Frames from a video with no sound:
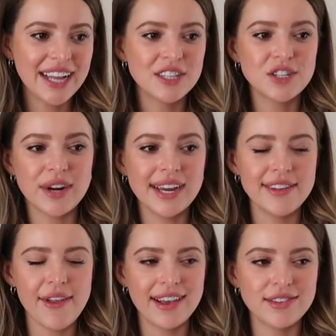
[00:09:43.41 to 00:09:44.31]
I had to
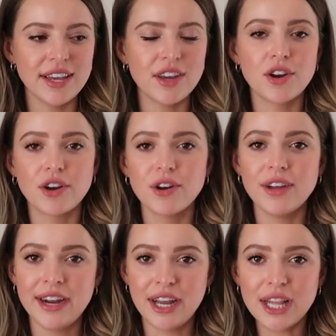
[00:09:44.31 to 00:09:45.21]
dress as like a
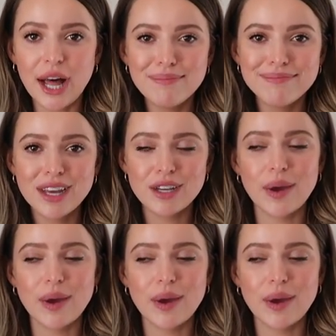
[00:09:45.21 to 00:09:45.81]
girl in a club.